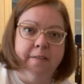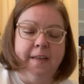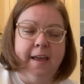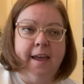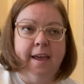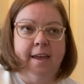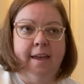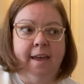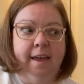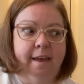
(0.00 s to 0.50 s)

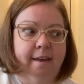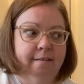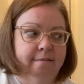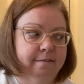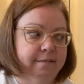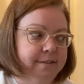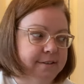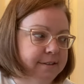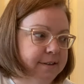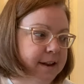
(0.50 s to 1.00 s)
that it
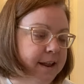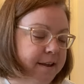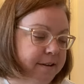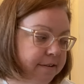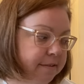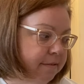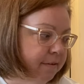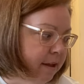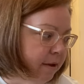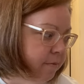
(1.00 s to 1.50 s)

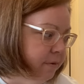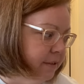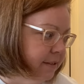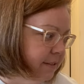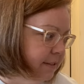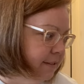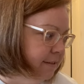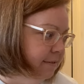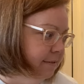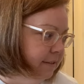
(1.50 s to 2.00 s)

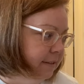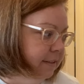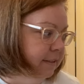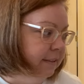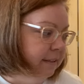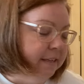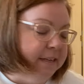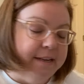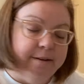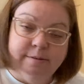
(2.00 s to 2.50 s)
was
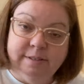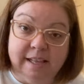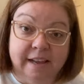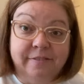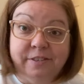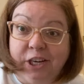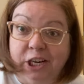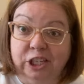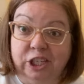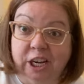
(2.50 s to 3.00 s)
It was
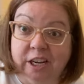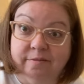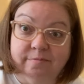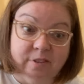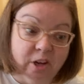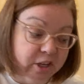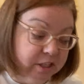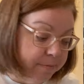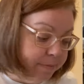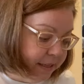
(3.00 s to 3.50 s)
life-changing,
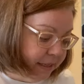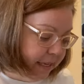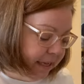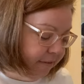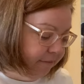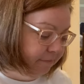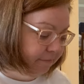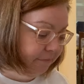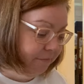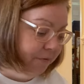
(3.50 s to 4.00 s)
ultimately.
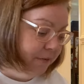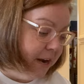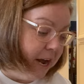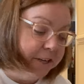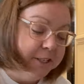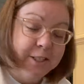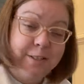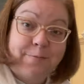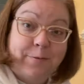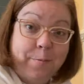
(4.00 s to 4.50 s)

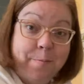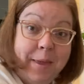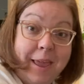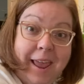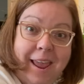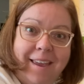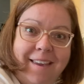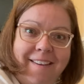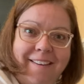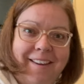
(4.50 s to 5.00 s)
Not just for
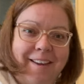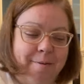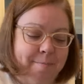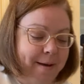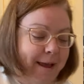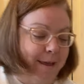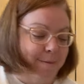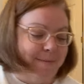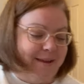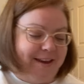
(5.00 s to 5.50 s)
me and
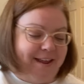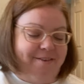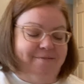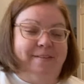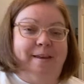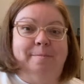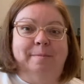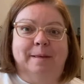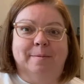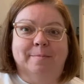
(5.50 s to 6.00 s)
my immediate
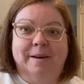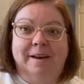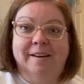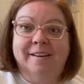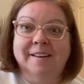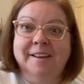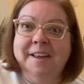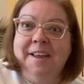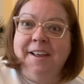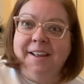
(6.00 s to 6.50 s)
family, but
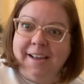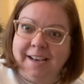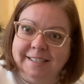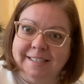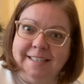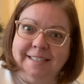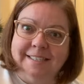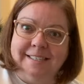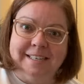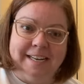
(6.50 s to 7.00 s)

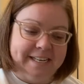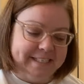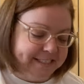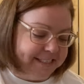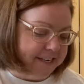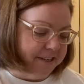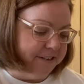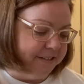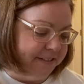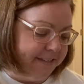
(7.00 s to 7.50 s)
cousins and aunts and
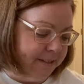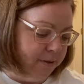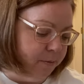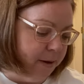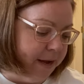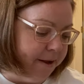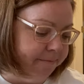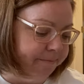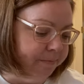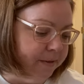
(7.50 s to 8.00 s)
uncles as
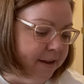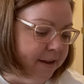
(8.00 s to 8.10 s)
well.